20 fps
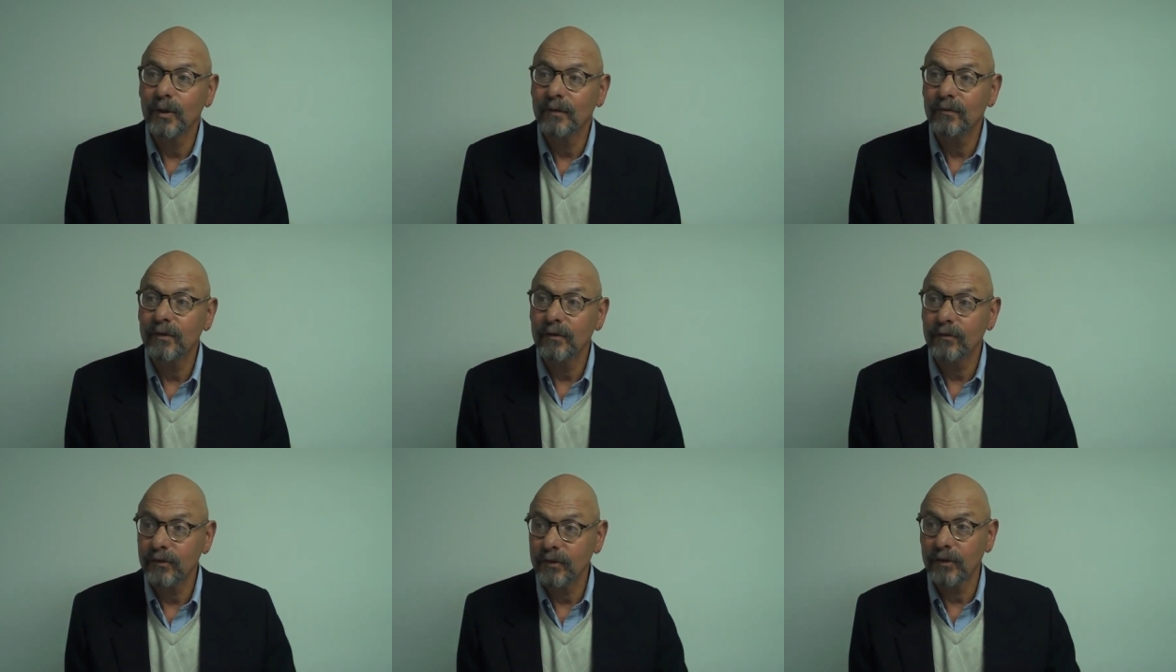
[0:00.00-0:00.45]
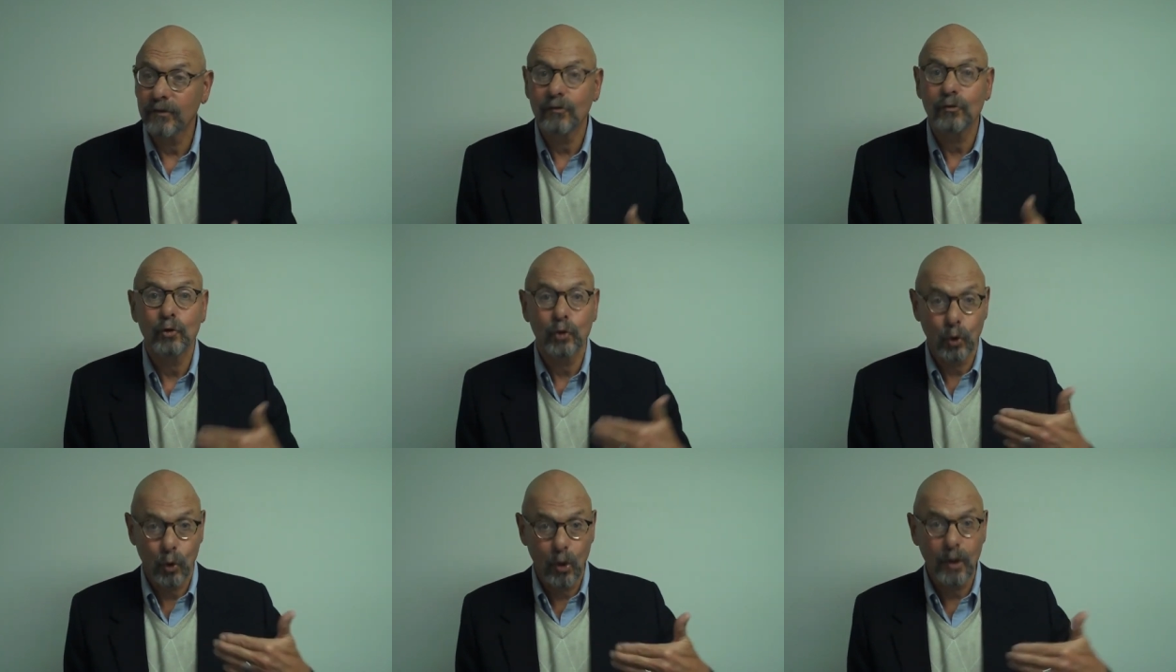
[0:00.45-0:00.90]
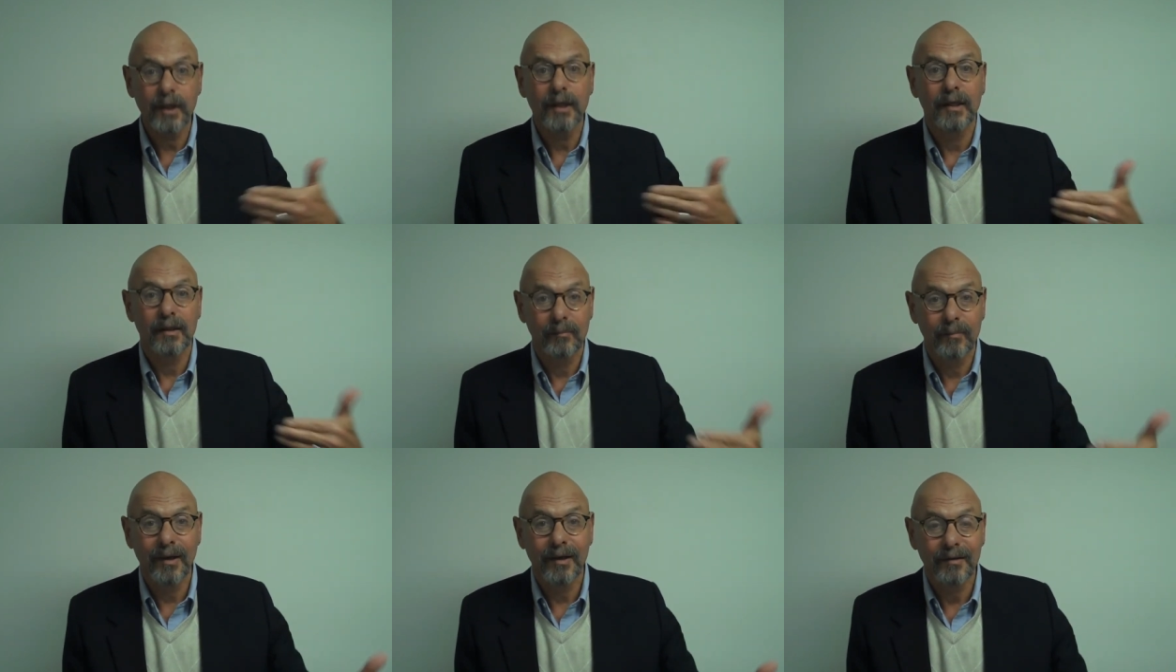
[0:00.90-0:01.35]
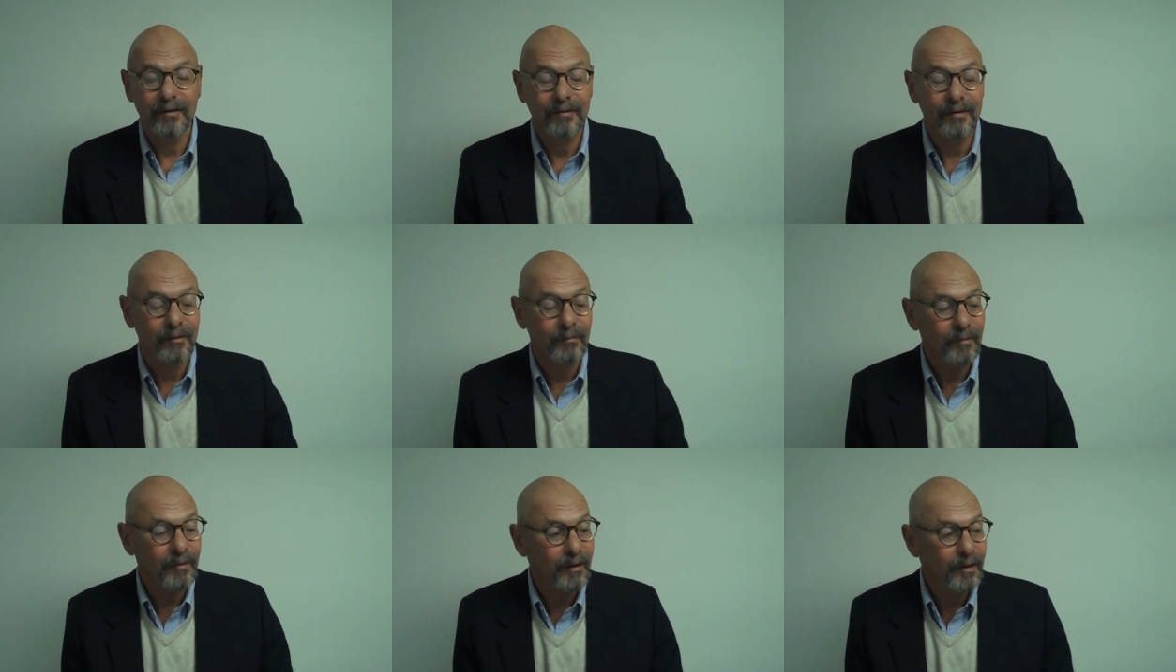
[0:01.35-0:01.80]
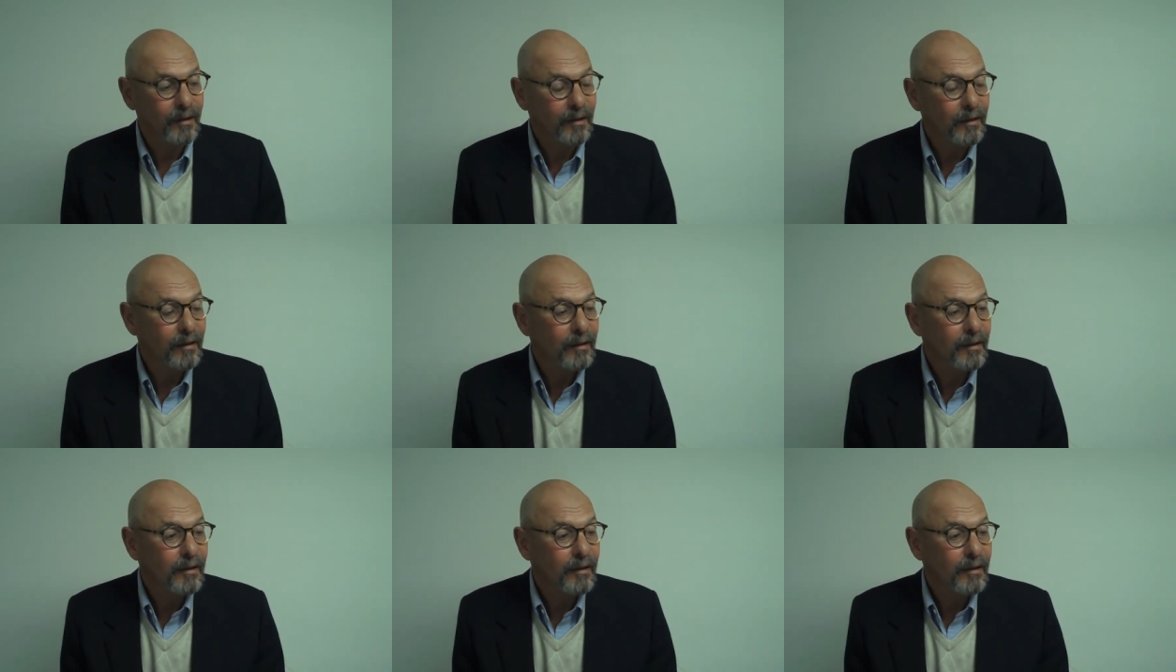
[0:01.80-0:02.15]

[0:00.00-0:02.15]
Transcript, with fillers: even if it's just talking about something,